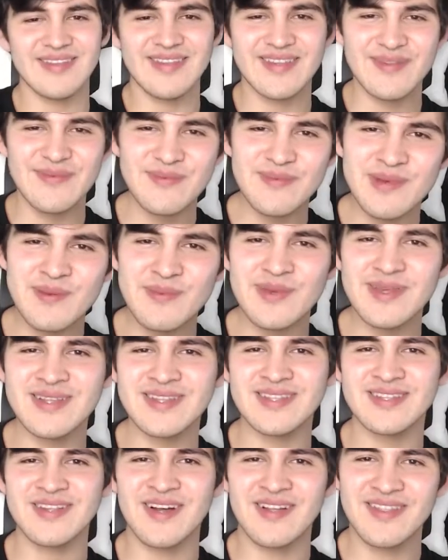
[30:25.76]
maybe
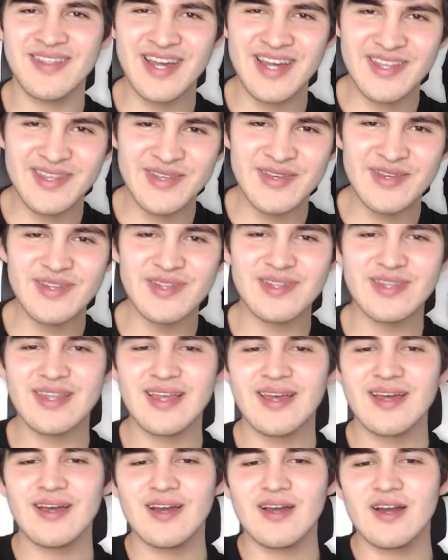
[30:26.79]
it's not that good,
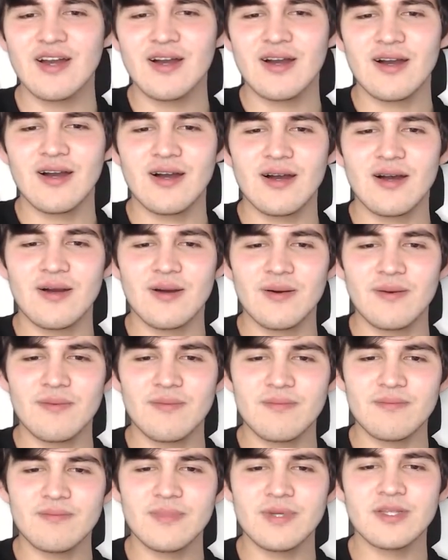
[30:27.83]

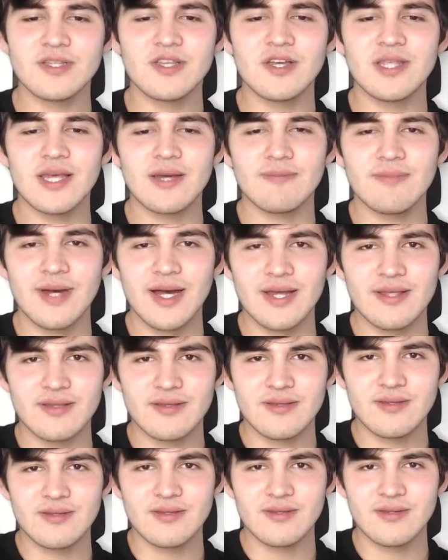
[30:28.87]
but it's not that bad
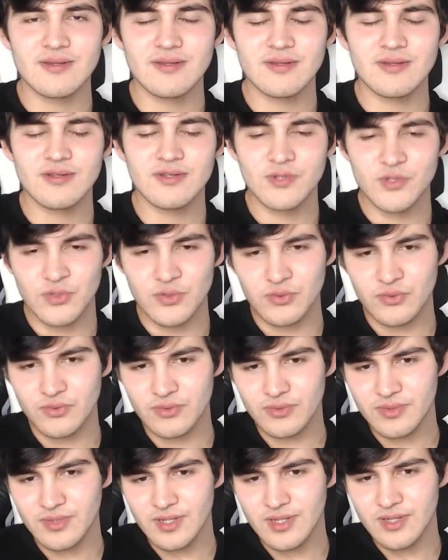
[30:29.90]
too.
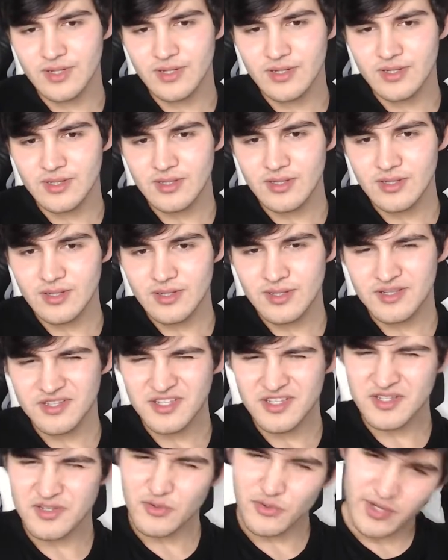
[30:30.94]
It's
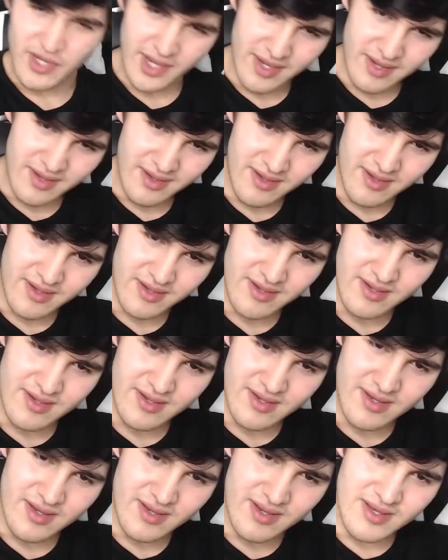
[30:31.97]
just okay.
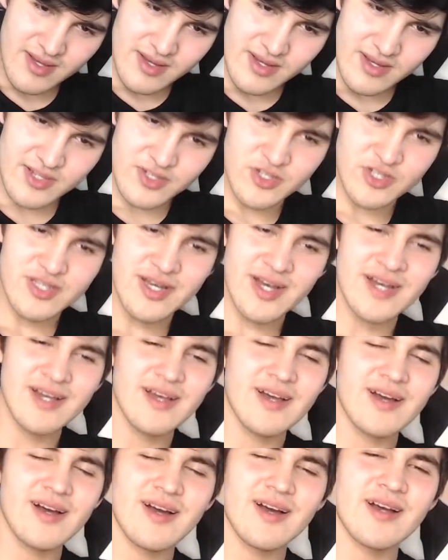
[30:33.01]
It's just
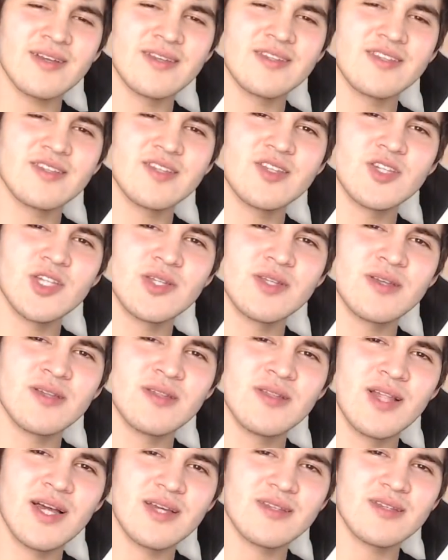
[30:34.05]
I just didn't
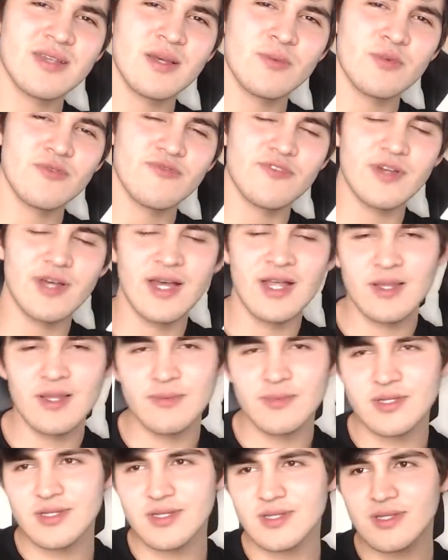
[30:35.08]
like some of the
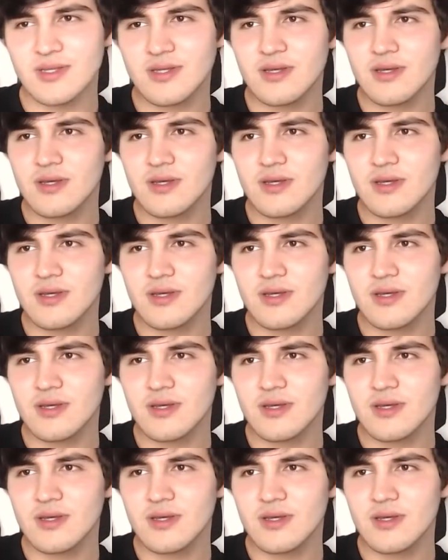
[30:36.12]
elements